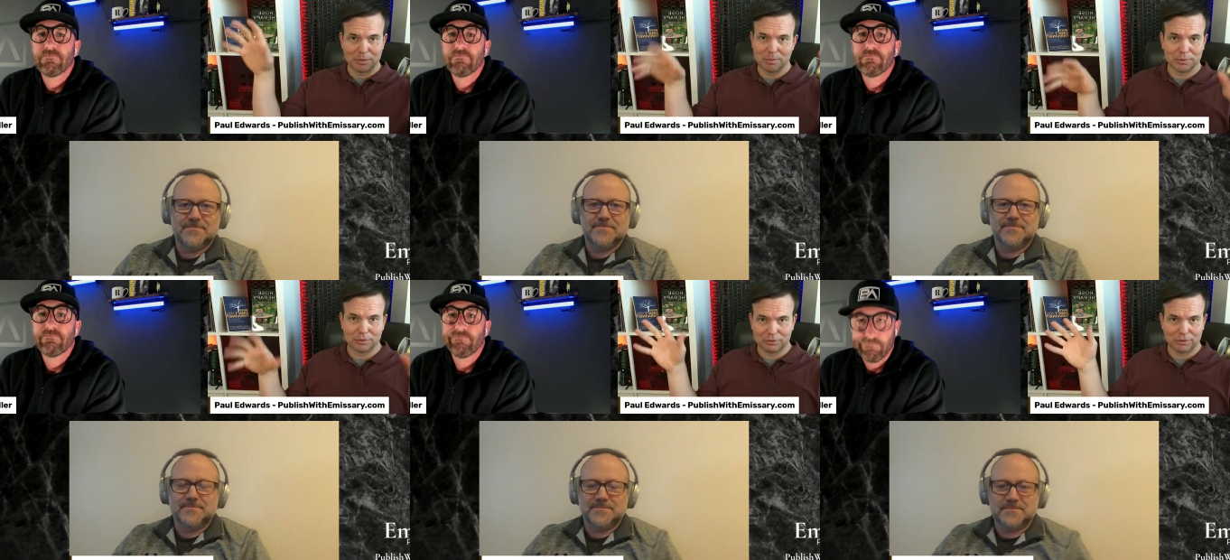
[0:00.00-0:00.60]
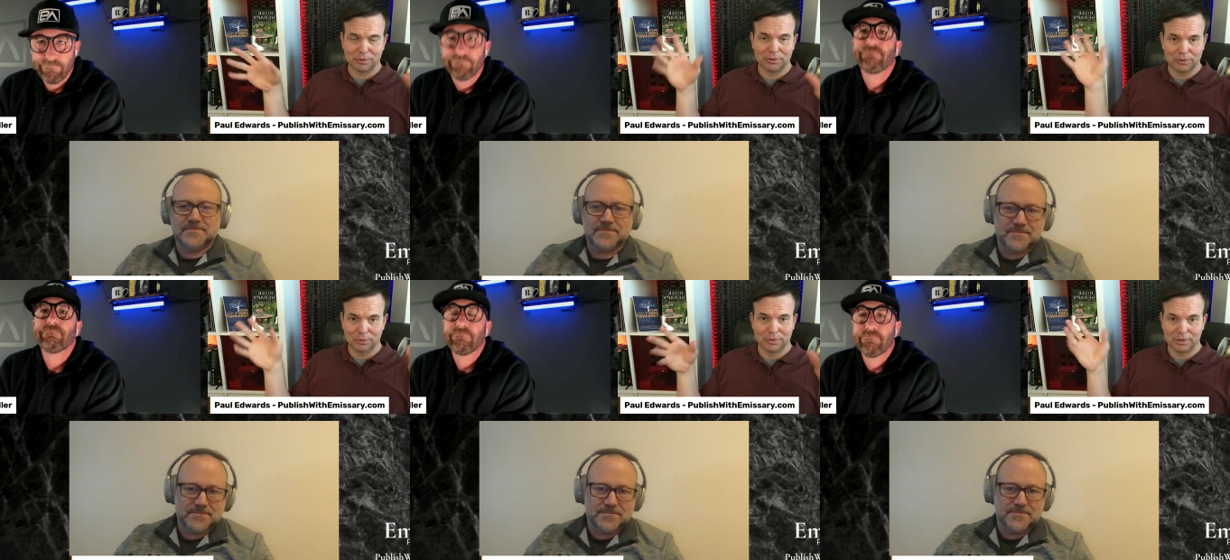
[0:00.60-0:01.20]
Speaker 1: and pony show
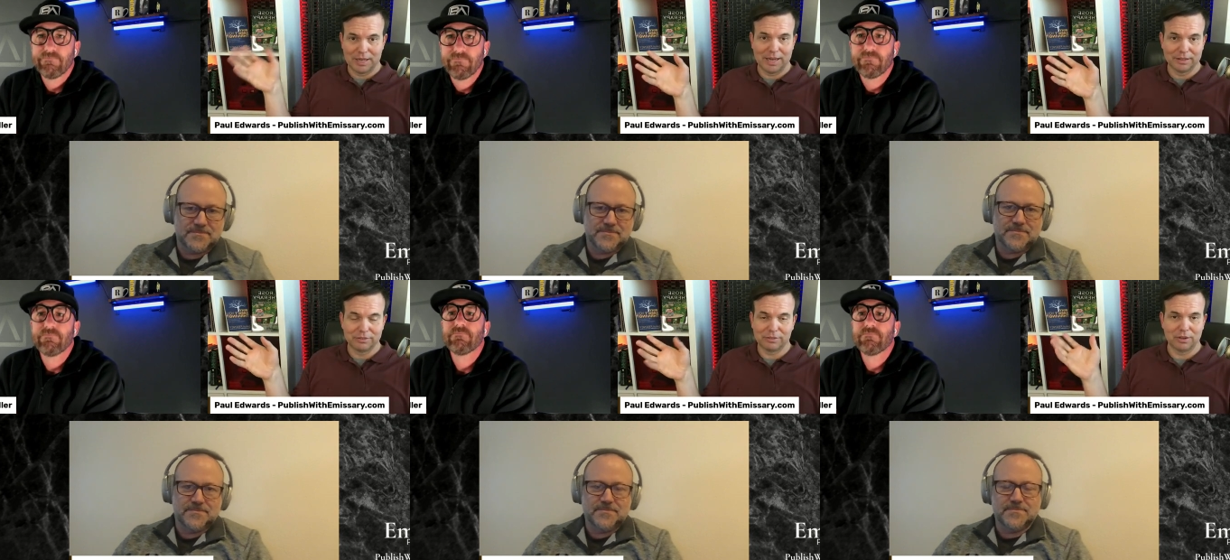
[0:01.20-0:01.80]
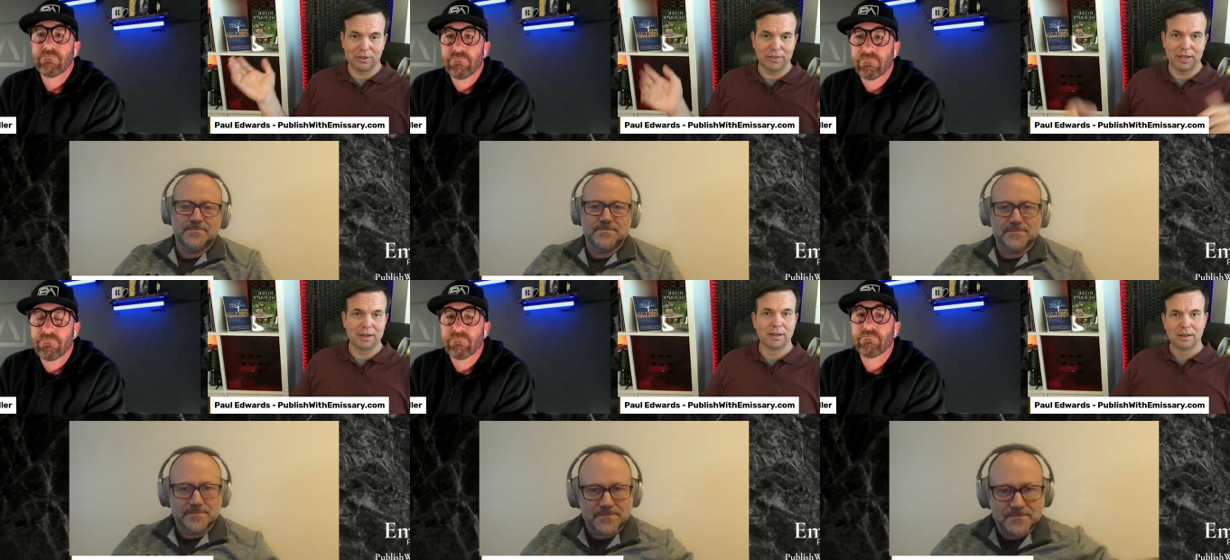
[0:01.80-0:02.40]
and doing the dance and all
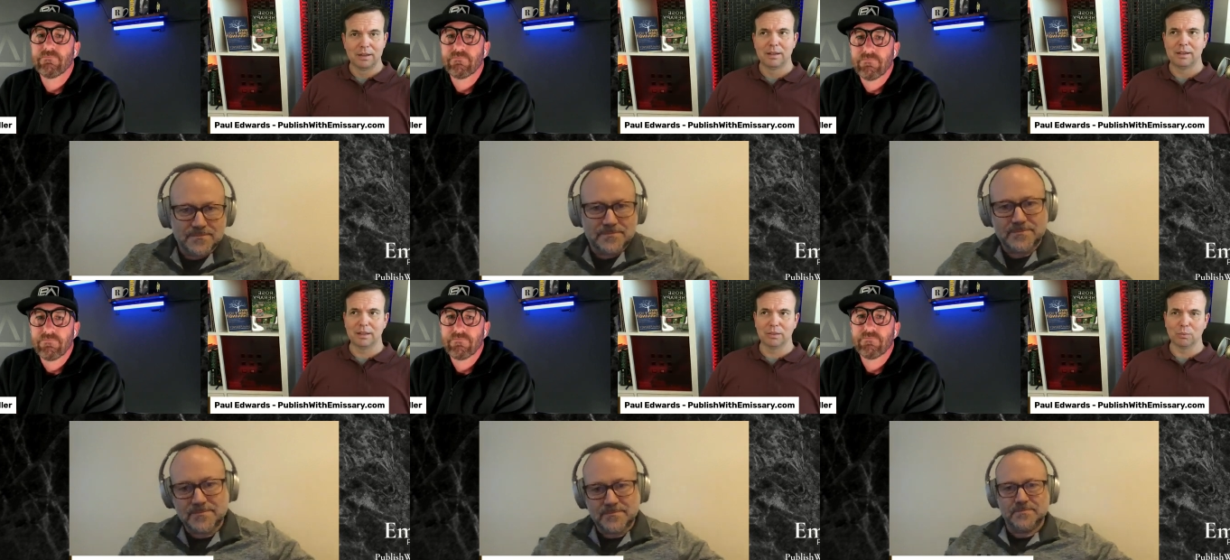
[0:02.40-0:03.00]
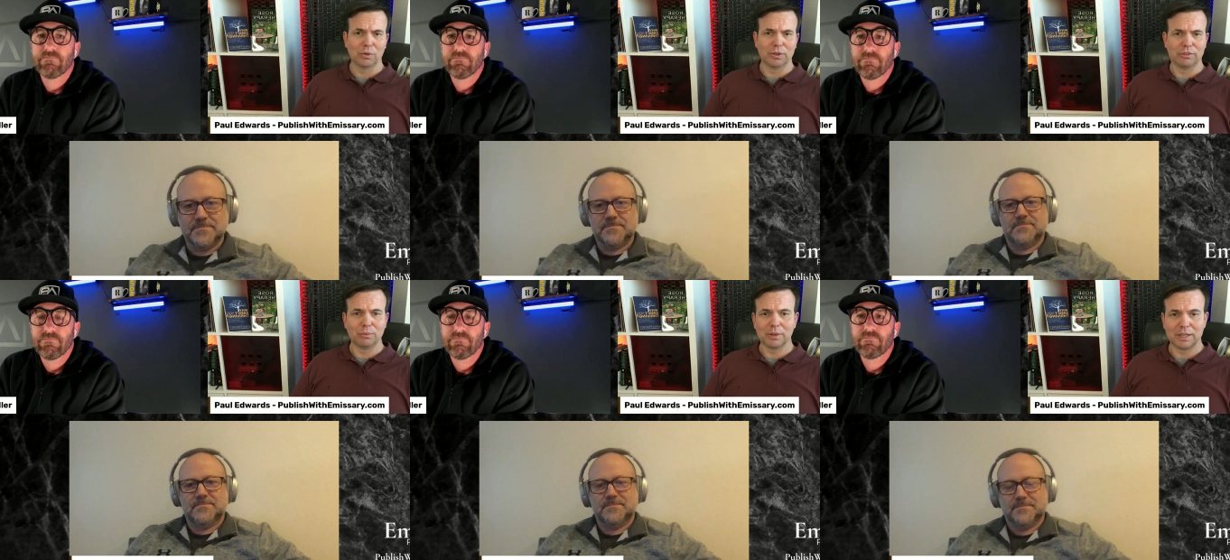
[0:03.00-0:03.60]
that and the world
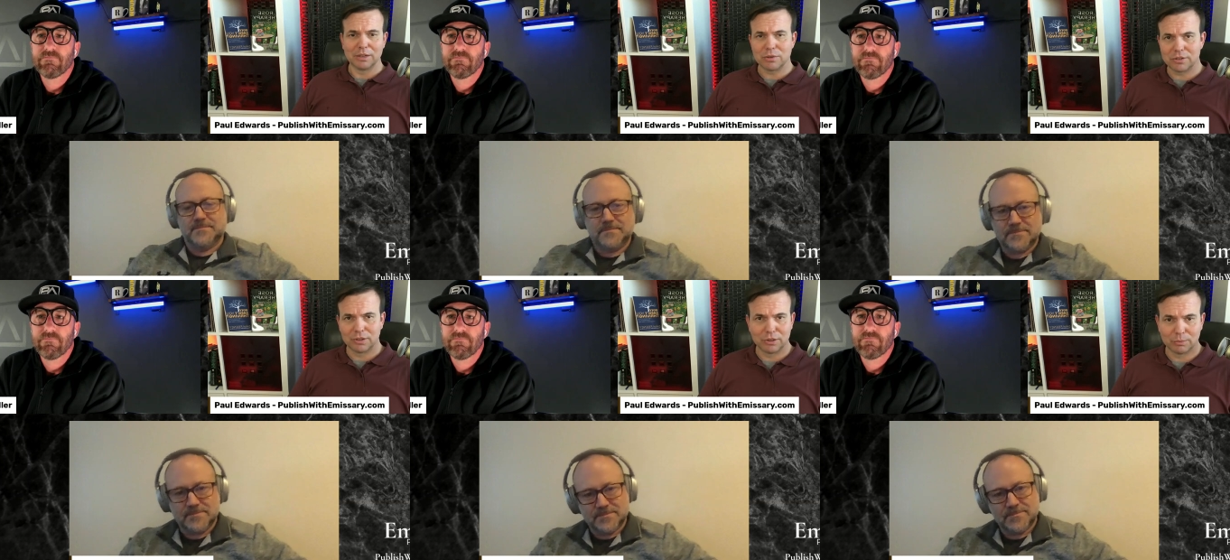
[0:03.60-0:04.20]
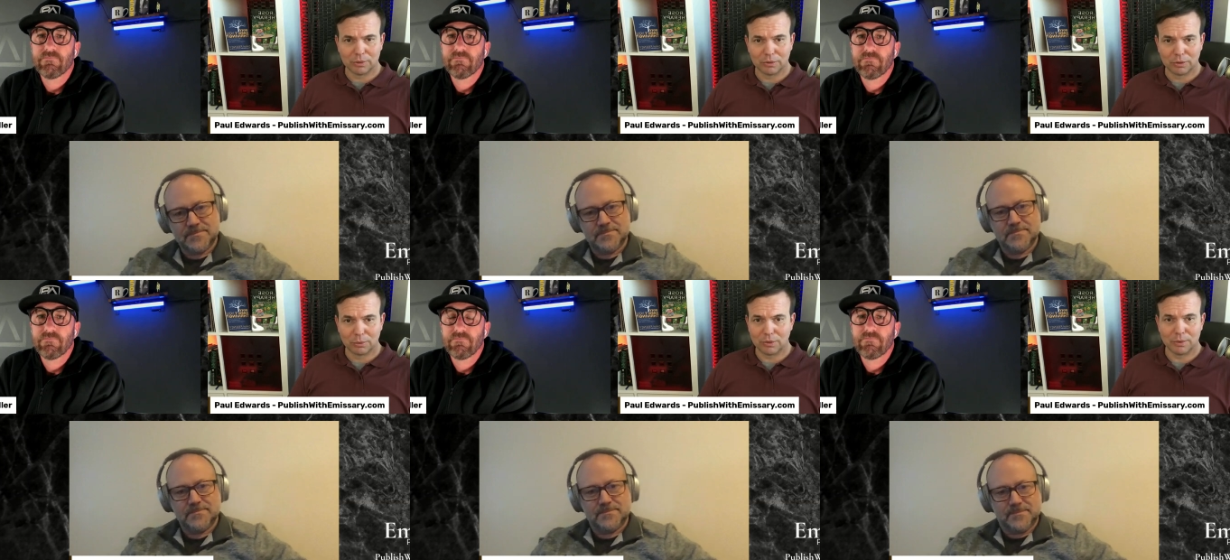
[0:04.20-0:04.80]
isn't really interested in the real
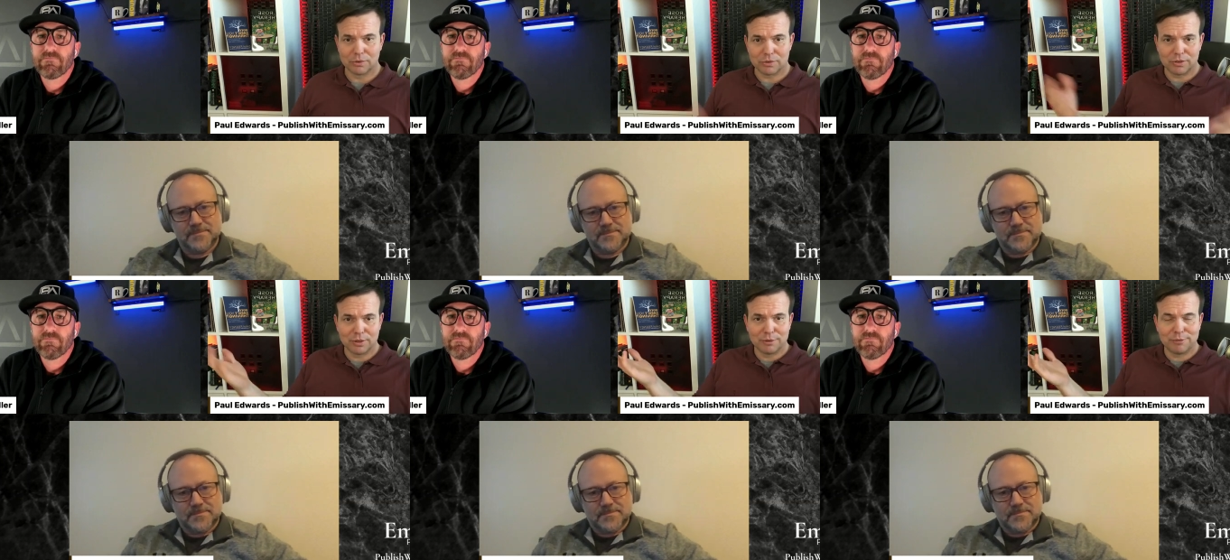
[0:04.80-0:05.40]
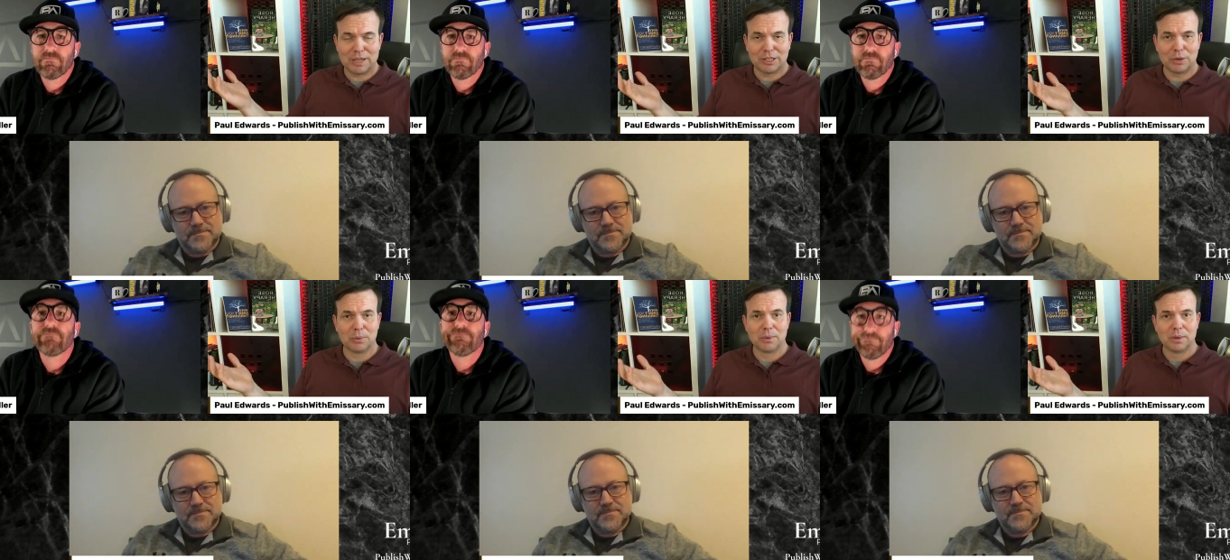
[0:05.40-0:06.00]
you they're interested in the fake
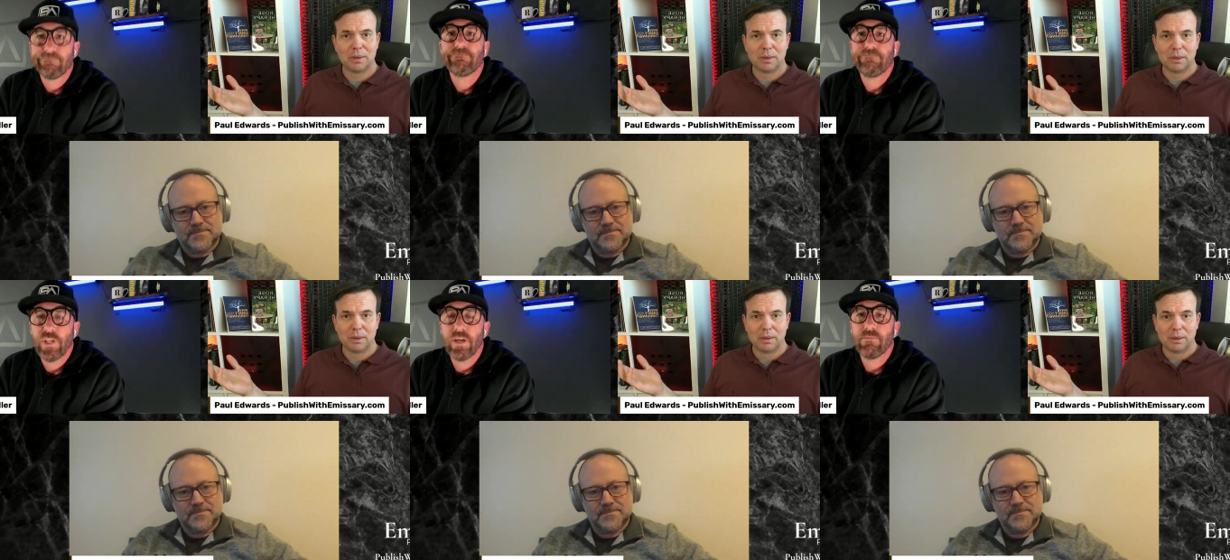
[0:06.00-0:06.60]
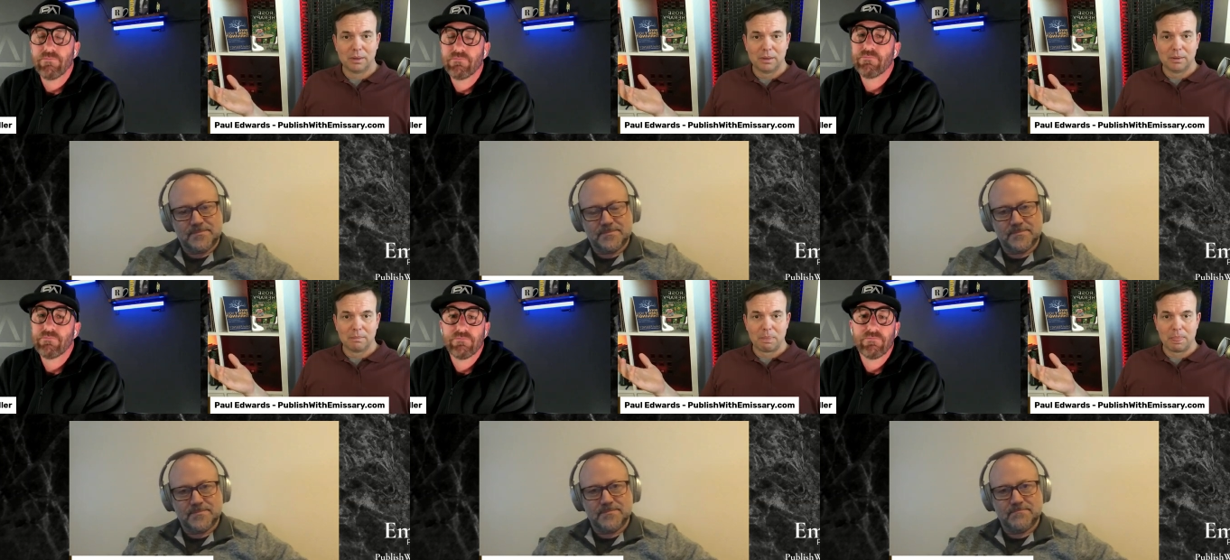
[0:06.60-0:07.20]
you yeah
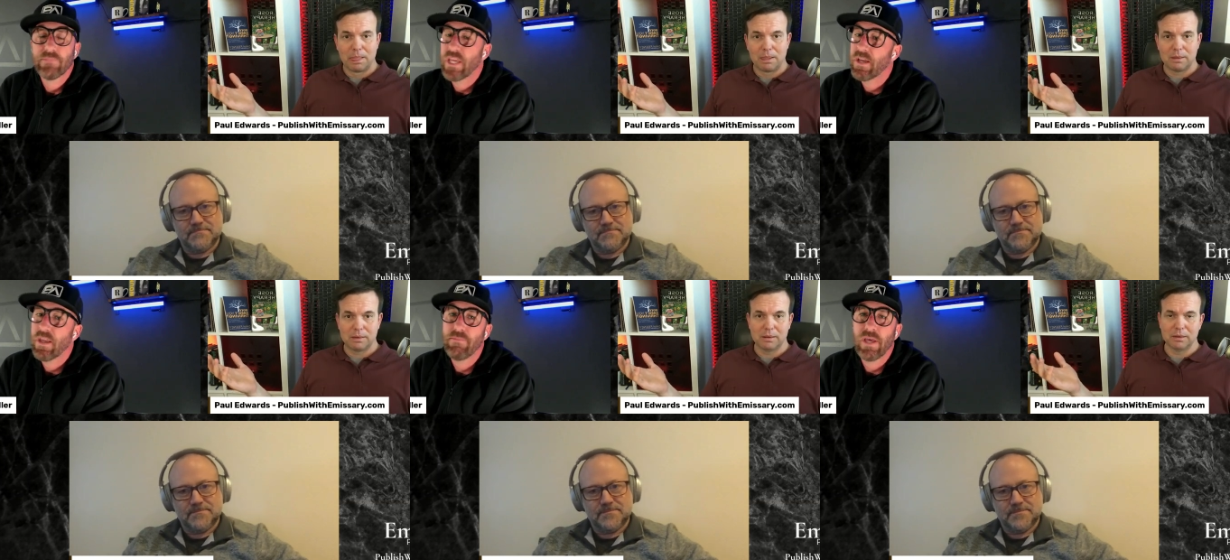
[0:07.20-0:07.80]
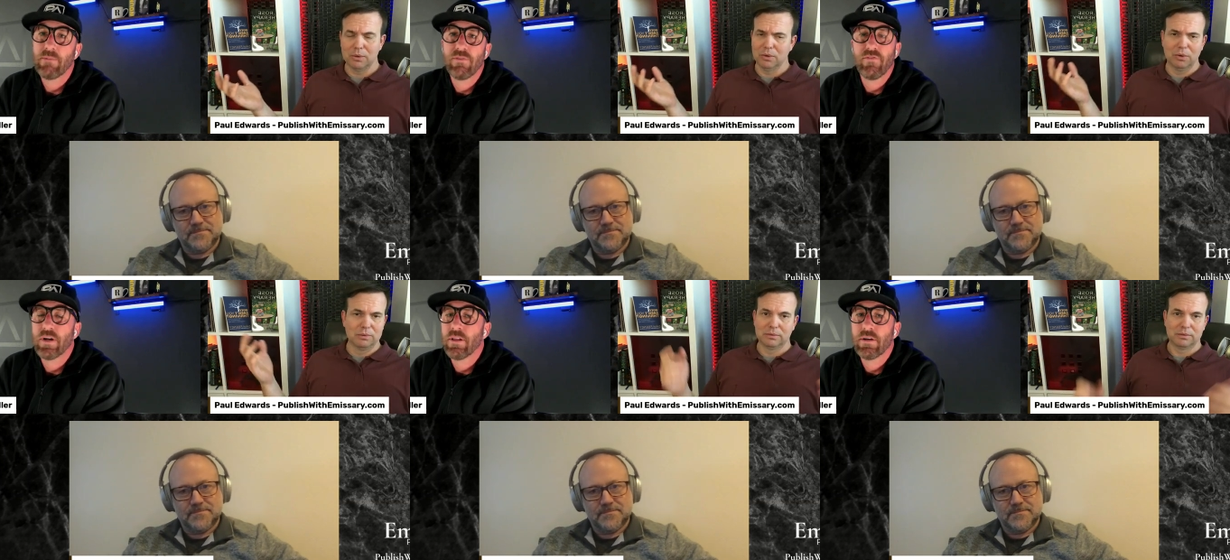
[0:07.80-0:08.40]
hmm.
Speaker 2: can't keep that oh. up for very